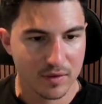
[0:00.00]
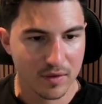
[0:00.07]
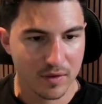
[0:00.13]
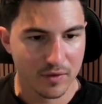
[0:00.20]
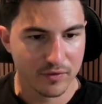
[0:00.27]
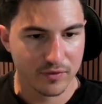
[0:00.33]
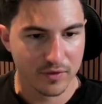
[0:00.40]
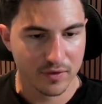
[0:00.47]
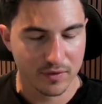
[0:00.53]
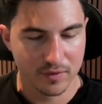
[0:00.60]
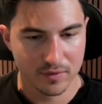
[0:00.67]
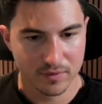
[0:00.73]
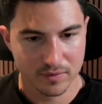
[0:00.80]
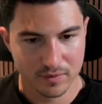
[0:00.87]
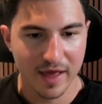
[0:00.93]
Also
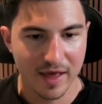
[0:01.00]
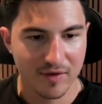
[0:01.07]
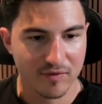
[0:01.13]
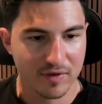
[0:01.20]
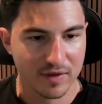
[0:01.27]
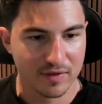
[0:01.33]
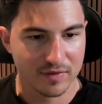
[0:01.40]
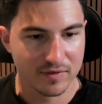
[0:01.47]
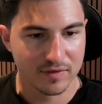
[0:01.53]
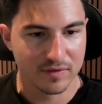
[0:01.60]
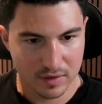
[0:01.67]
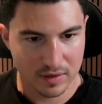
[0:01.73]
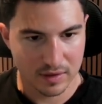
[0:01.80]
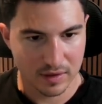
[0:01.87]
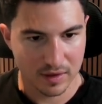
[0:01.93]
have it
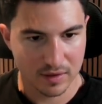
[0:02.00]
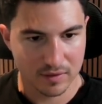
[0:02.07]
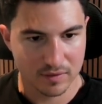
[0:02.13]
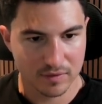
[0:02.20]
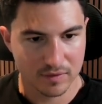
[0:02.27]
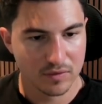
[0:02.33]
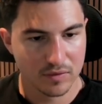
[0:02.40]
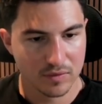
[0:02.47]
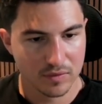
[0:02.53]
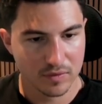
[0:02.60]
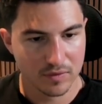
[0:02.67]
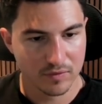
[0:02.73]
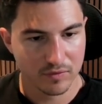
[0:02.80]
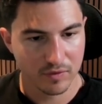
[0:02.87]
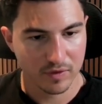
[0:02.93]
connect to
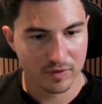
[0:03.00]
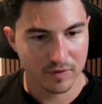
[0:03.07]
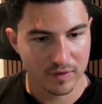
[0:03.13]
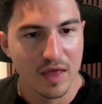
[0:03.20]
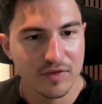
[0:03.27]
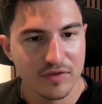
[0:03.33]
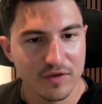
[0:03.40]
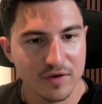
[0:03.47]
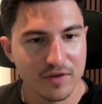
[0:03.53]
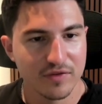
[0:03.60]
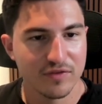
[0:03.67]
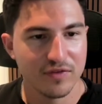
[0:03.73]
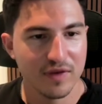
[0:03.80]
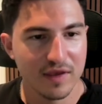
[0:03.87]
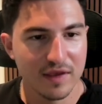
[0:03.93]
the front end. And so you can
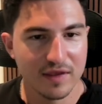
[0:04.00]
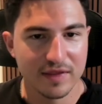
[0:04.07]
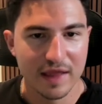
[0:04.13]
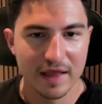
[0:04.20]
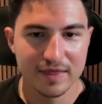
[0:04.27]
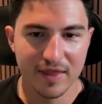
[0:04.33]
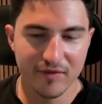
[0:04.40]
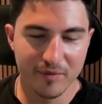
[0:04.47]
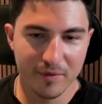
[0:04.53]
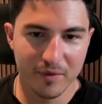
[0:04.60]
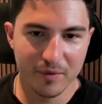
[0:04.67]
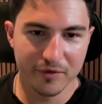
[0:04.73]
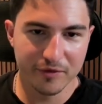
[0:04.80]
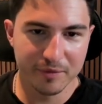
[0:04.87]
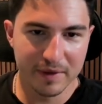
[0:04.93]
see now Lovable
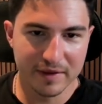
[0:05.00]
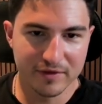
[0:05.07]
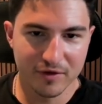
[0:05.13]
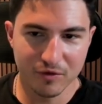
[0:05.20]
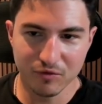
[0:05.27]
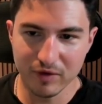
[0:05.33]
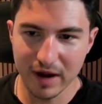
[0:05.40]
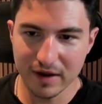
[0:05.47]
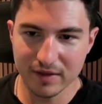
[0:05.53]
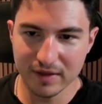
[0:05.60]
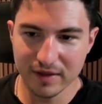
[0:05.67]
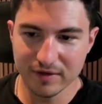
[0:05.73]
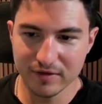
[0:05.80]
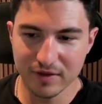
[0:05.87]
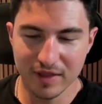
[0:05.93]
will speak directly
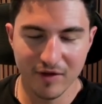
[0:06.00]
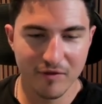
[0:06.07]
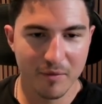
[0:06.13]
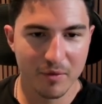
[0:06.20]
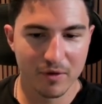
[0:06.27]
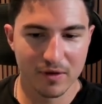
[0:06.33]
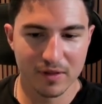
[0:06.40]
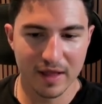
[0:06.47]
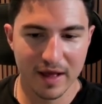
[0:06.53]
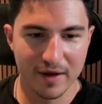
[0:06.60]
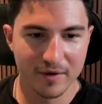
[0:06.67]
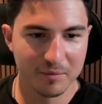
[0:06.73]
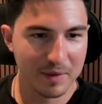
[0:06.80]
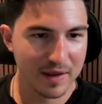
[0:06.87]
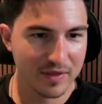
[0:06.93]
to Lovable
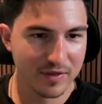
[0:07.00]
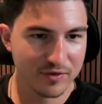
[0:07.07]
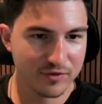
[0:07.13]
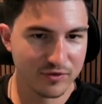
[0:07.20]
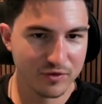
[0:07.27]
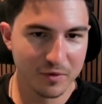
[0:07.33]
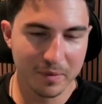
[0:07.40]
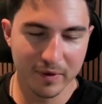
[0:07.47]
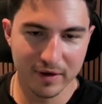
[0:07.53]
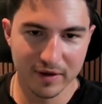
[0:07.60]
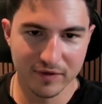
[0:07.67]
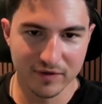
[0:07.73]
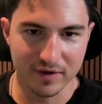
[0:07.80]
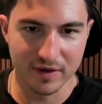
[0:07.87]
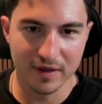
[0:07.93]
Cloud, making this super
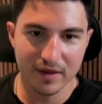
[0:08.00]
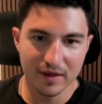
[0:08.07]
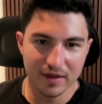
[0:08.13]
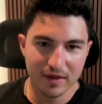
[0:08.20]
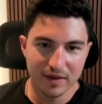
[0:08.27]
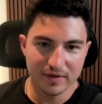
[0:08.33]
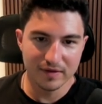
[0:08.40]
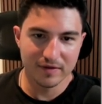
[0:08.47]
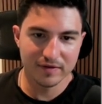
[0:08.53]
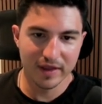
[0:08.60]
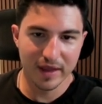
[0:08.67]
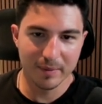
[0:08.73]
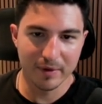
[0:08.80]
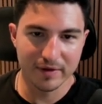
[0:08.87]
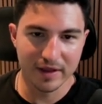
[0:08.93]
easy to set up our